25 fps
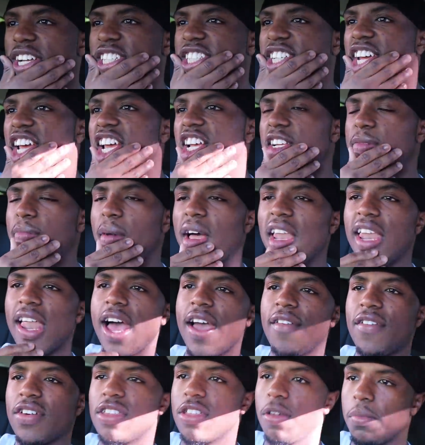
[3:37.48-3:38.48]
has changed my
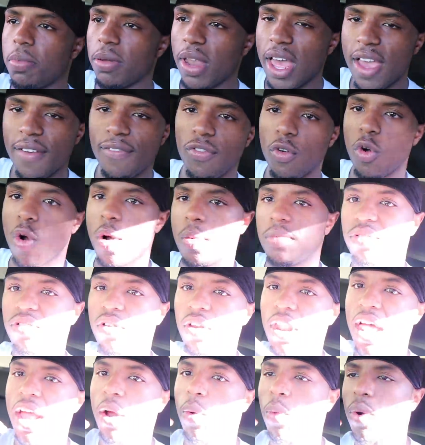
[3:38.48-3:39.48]
life as a platform.
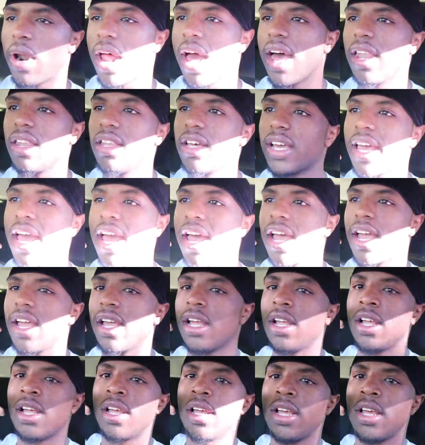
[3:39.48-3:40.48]
So like when I look at
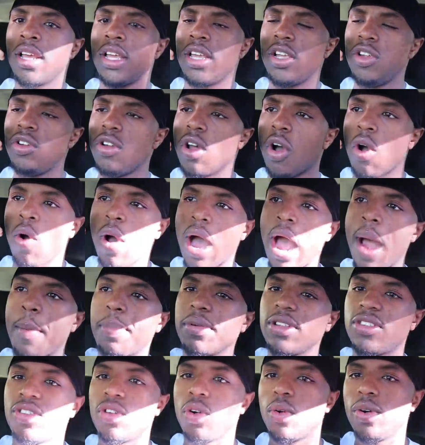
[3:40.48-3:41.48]
you know,
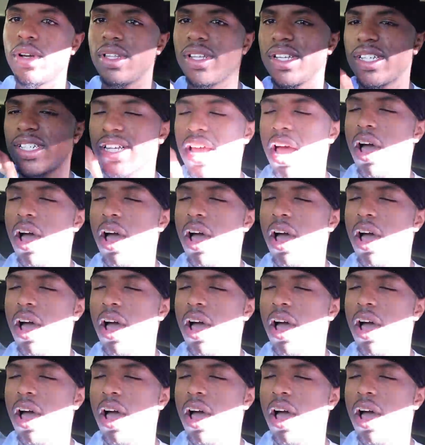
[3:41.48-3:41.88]
opportunities.